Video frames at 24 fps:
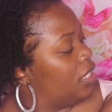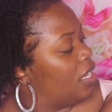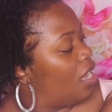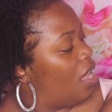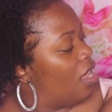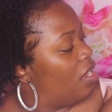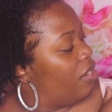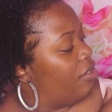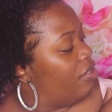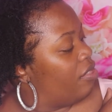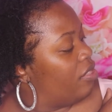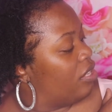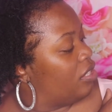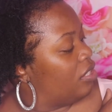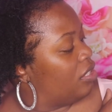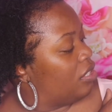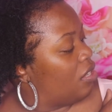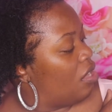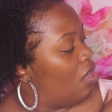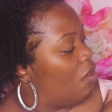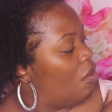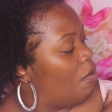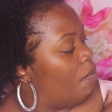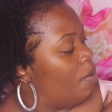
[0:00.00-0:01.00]
color the
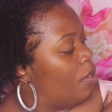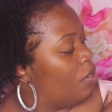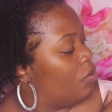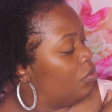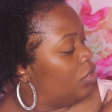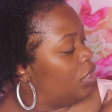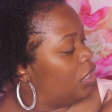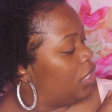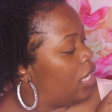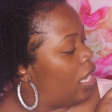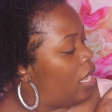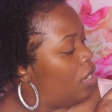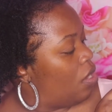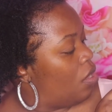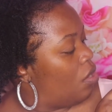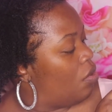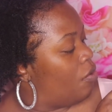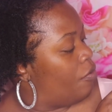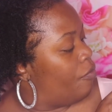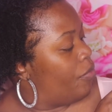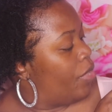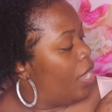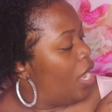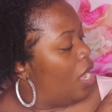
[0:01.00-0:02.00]
skull bones
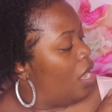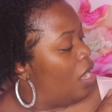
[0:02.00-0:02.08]
yellow,